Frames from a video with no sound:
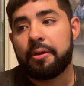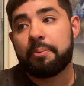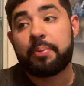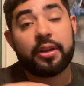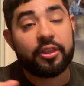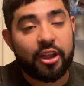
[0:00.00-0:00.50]

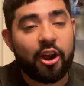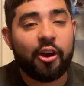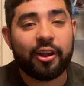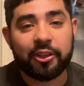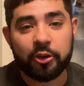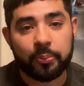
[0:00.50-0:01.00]
but they are
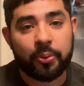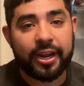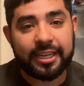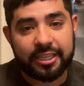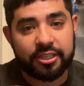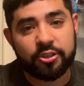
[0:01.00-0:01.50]
a little
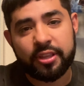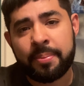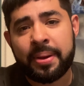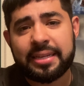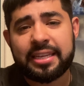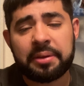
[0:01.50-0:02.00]
pricey, so that
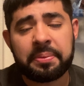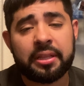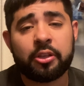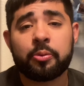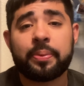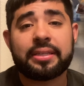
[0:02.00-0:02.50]
might take me a
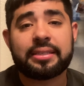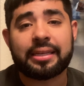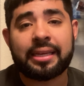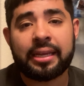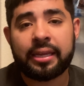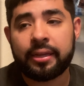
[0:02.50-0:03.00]
little bit to
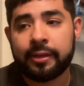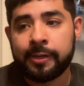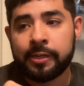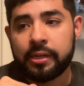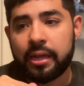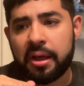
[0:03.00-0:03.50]
get.
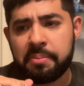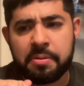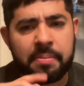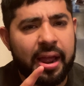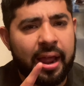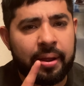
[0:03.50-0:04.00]
Um, mean,
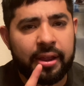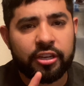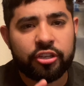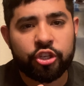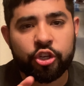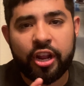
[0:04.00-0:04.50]
I
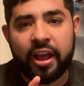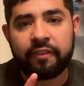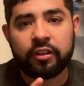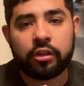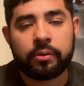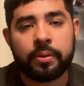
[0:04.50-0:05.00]
should have a
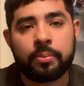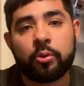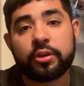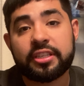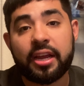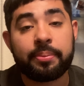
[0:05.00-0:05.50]
little bit more
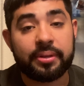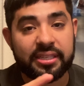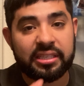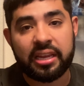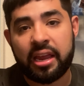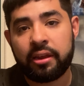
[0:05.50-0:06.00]
time to
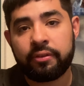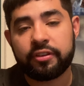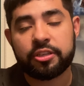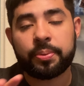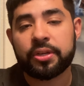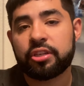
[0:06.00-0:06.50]
save,
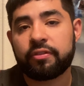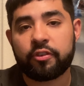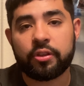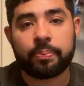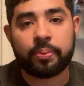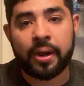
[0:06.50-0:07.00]
especially for
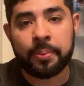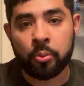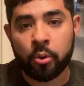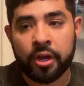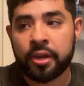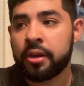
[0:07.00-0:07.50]
the Prime
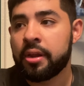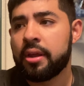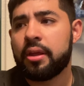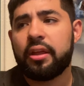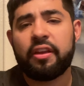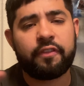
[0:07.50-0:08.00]
one,
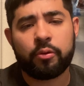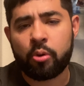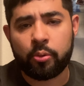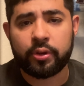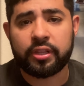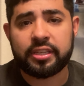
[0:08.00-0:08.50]
if it
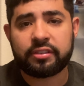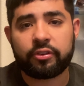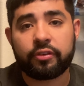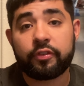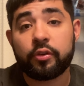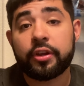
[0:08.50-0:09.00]
won't release for
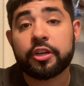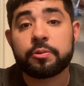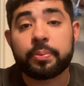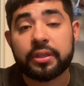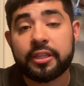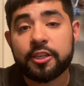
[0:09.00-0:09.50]
a few years.
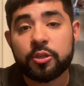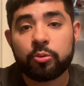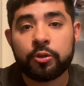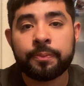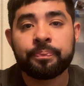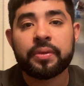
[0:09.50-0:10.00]
But this
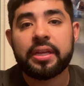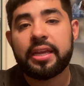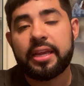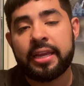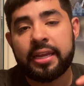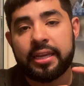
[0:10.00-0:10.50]
one
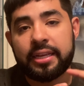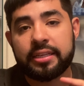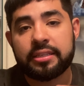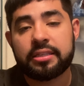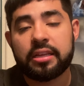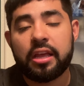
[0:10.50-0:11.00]

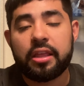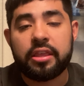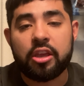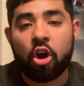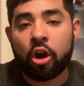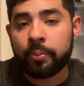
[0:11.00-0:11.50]
is
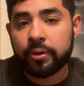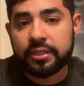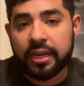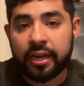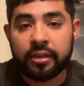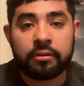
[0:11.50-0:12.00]
the Armor
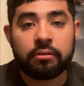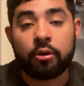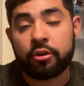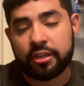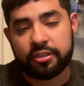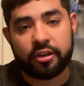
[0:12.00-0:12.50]
Titan. Oh,
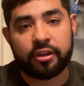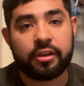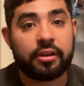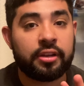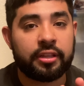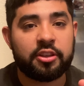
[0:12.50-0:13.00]
no,
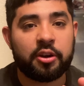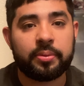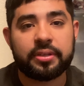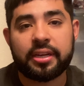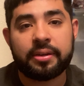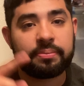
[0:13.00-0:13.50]
sorry, not the Armor
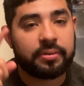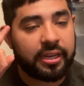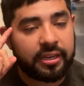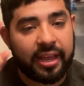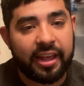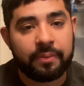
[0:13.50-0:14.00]
Titan.
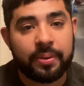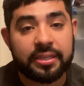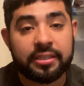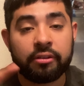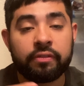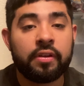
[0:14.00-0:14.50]
Getting ahead of
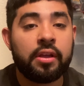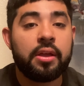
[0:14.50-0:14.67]
myself